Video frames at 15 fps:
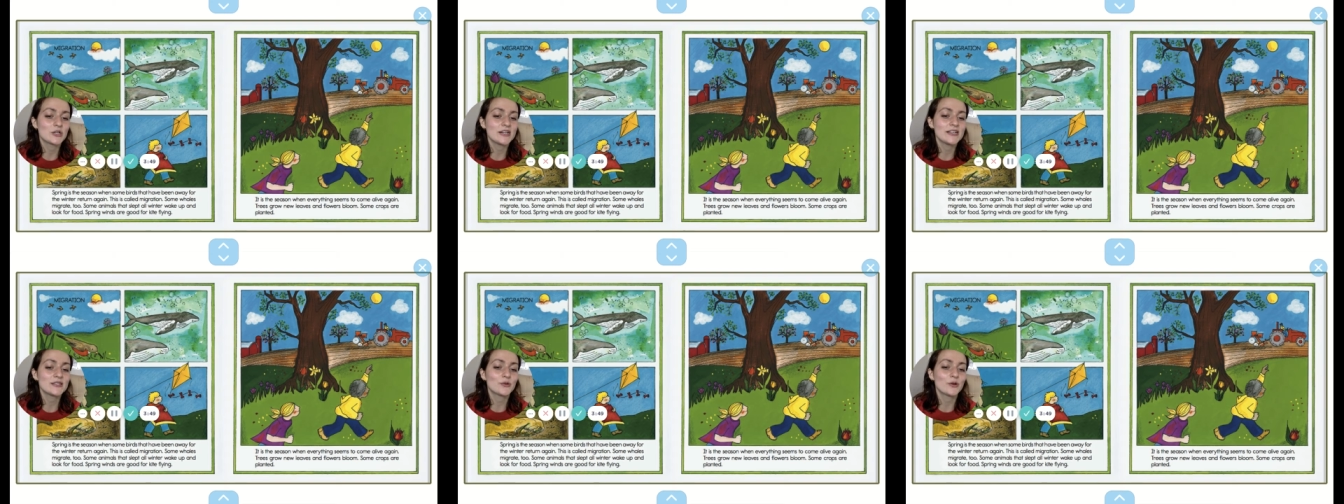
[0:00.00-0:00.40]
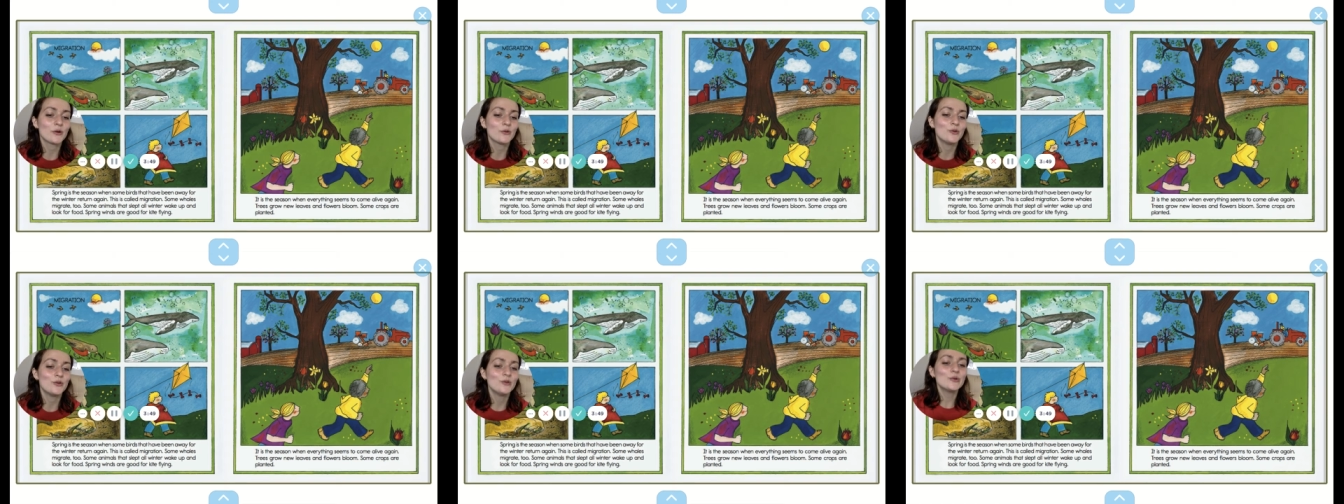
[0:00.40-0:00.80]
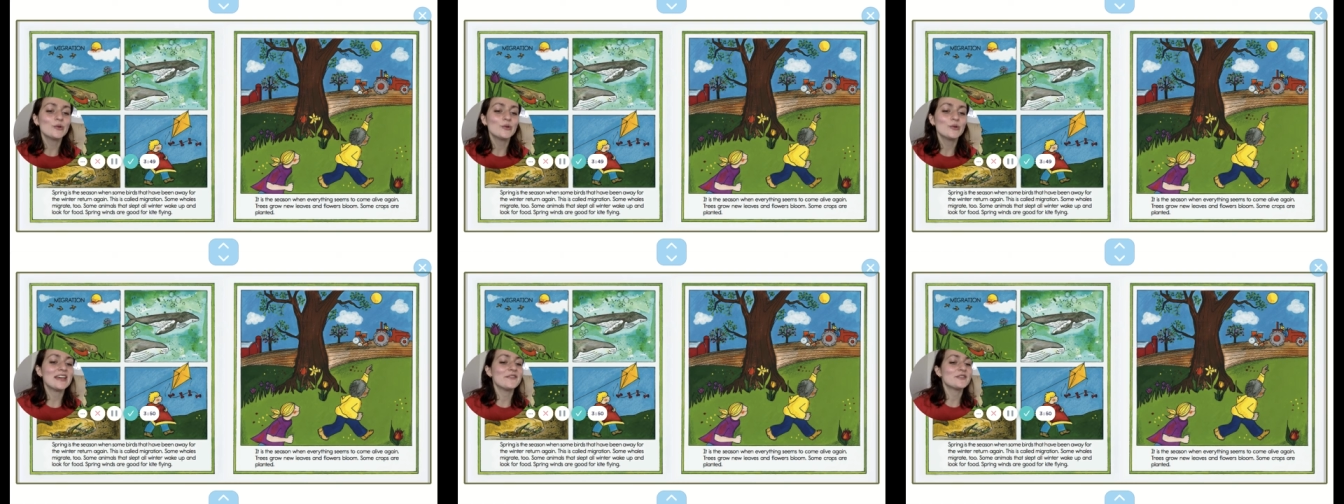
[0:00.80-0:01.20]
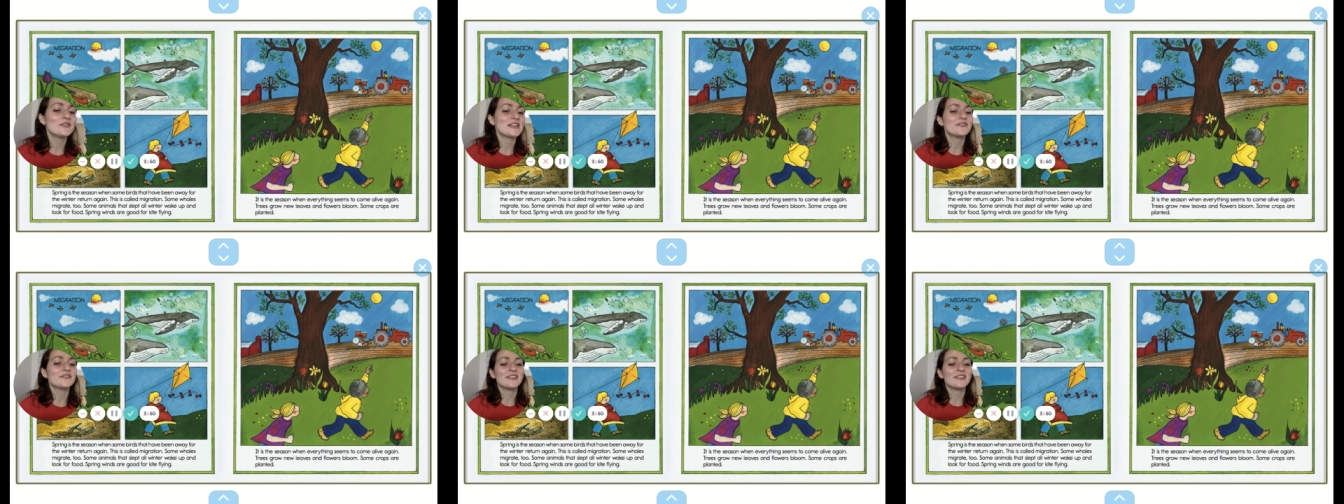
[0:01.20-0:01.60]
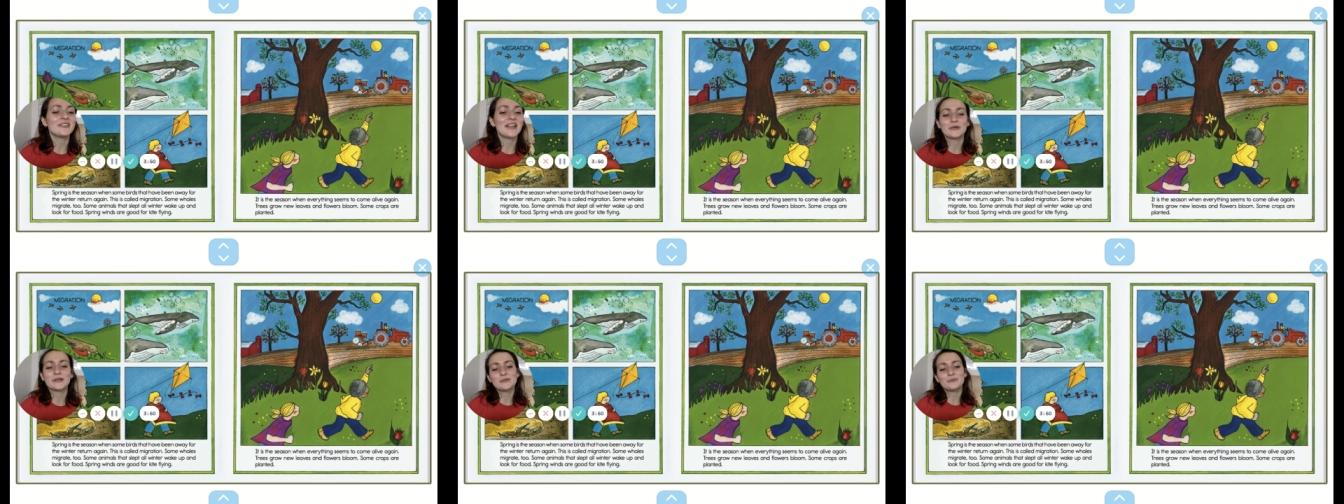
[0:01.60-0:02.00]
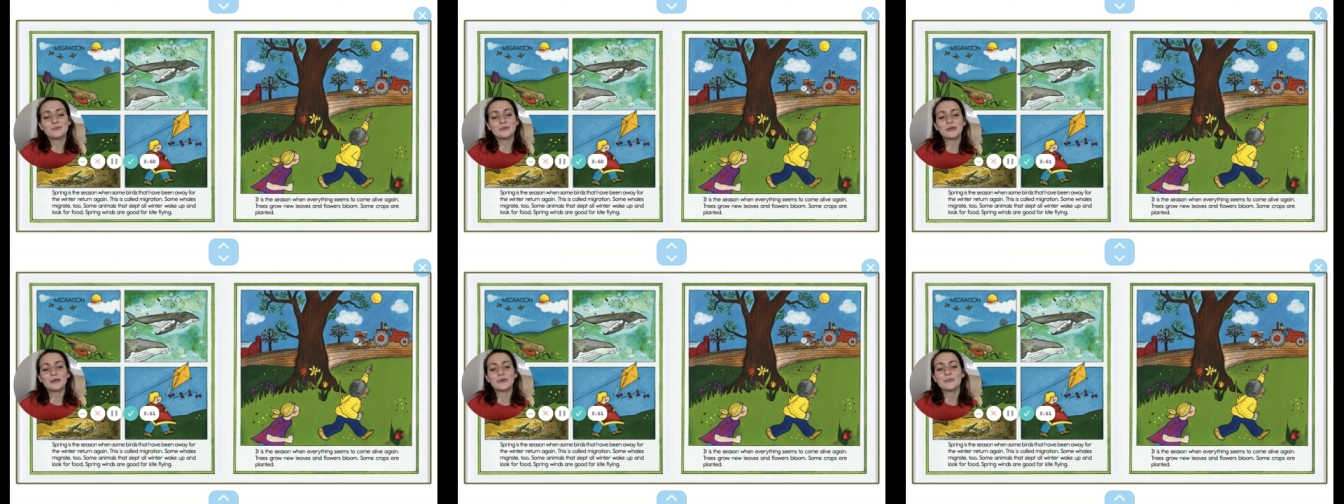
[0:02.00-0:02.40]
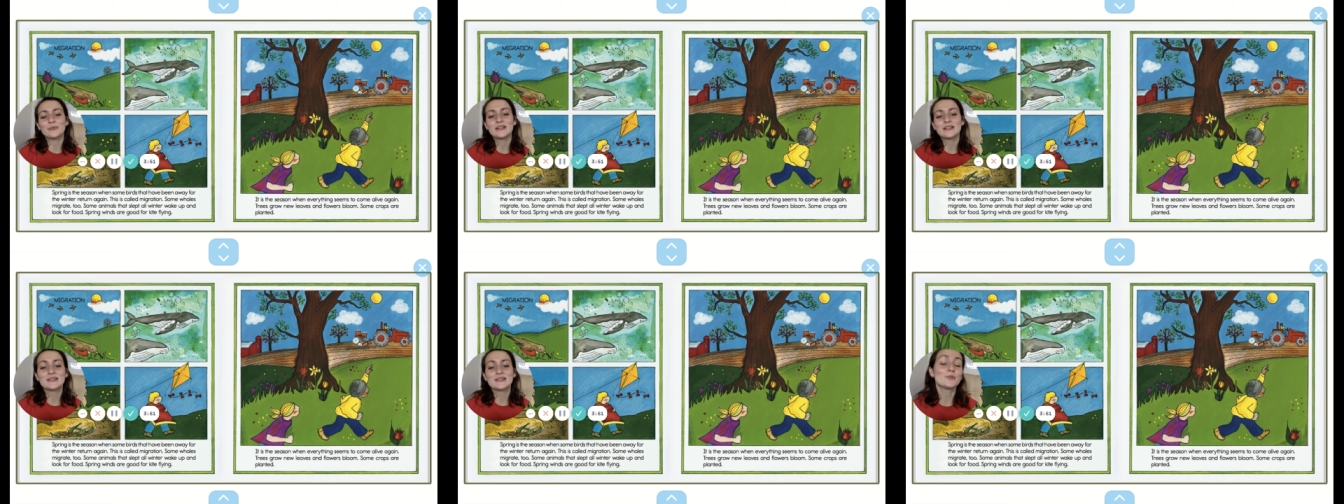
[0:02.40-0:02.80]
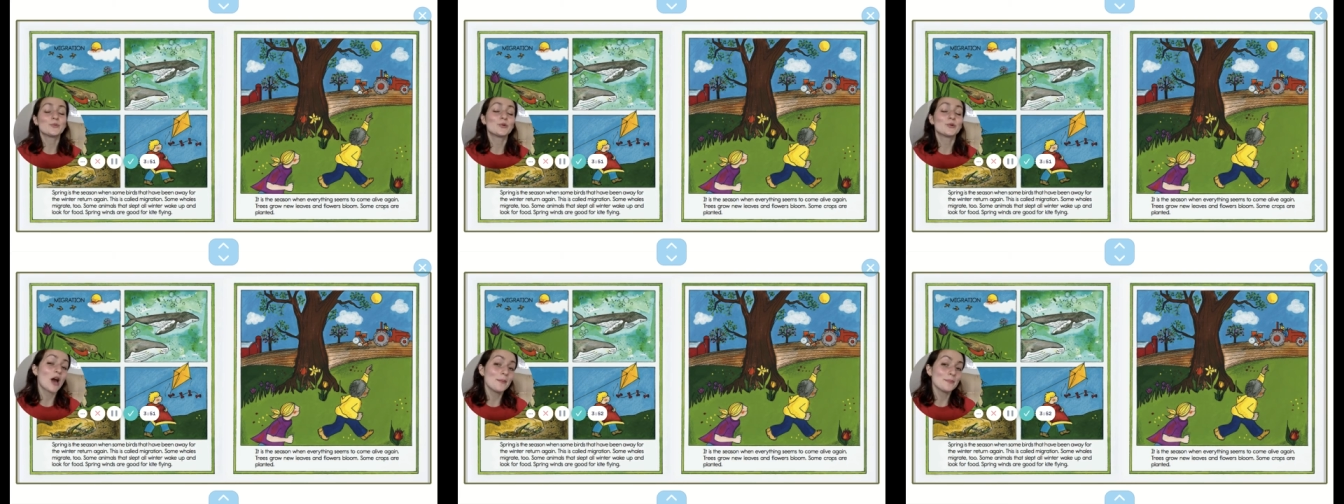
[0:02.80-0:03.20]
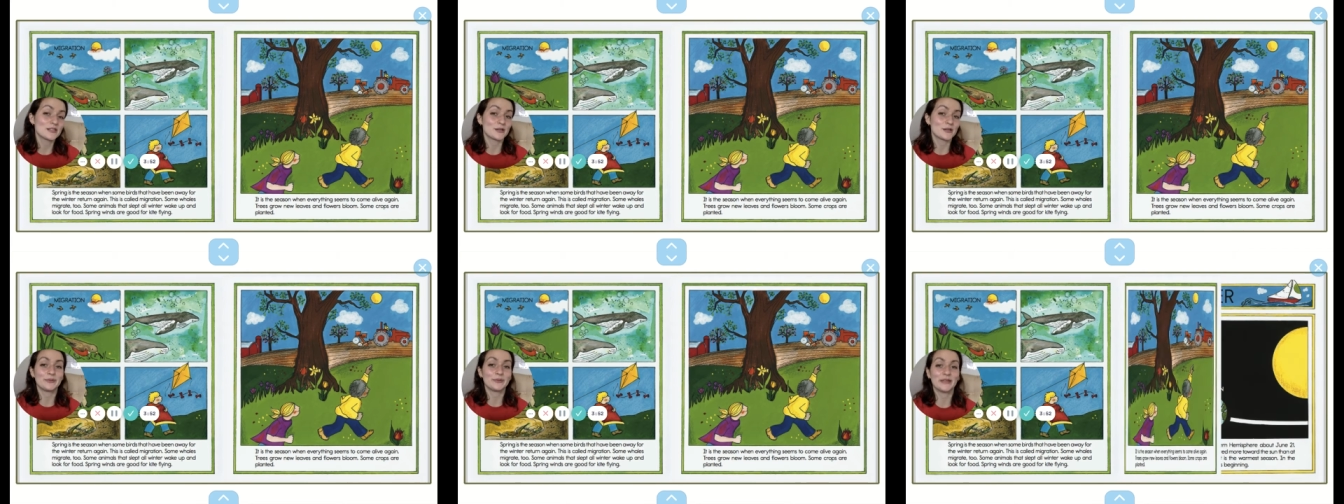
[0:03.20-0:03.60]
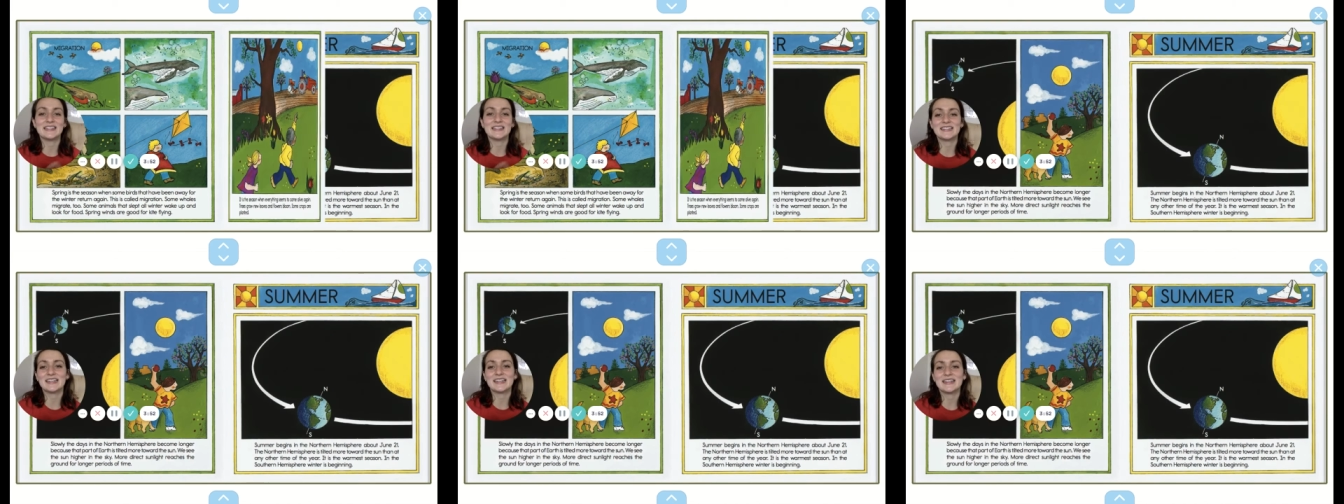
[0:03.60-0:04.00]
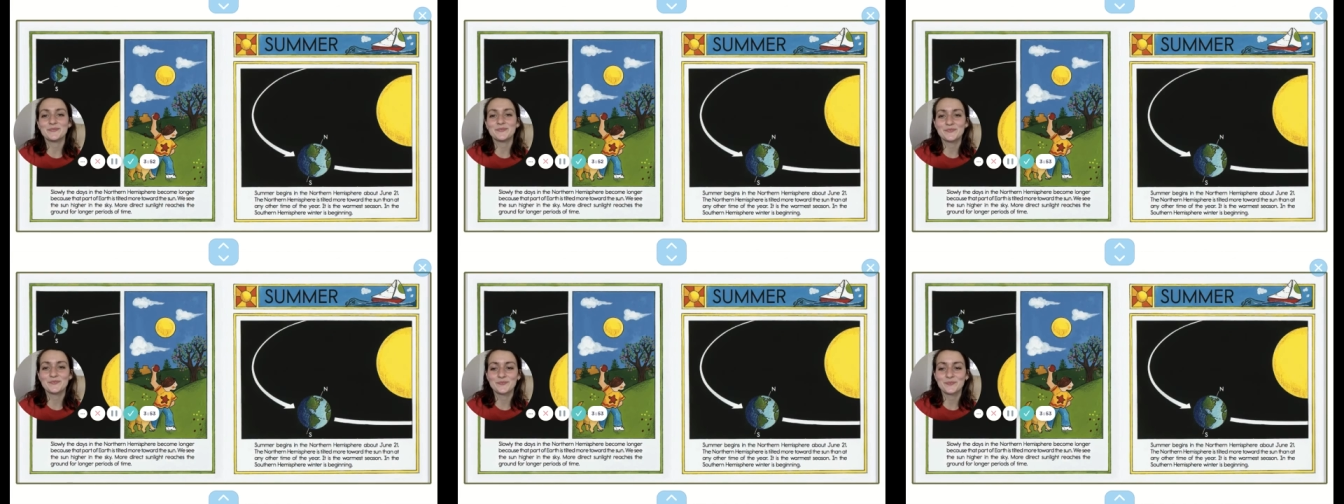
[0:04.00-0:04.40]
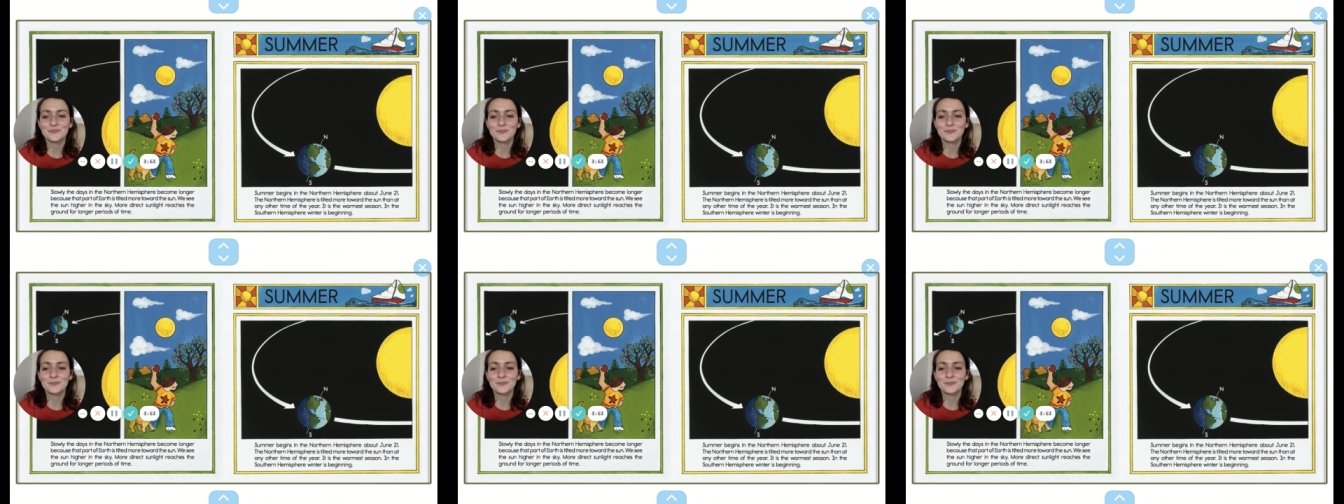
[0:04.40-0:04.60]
trees grow new leaves and flowers bloom. Some crops are planted.